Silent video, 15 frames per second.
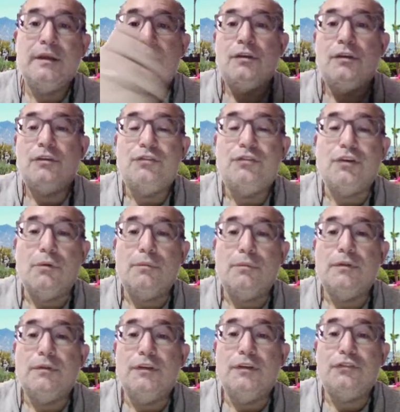So,
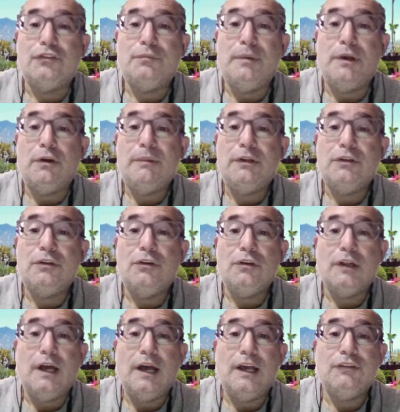this experiment
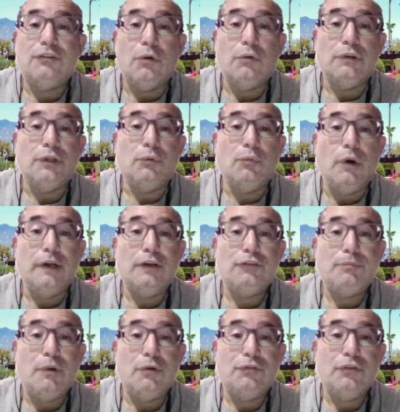utilized only one
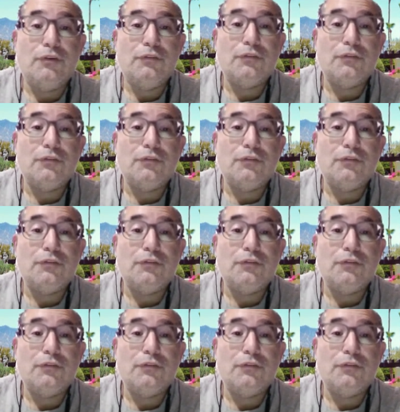exposure,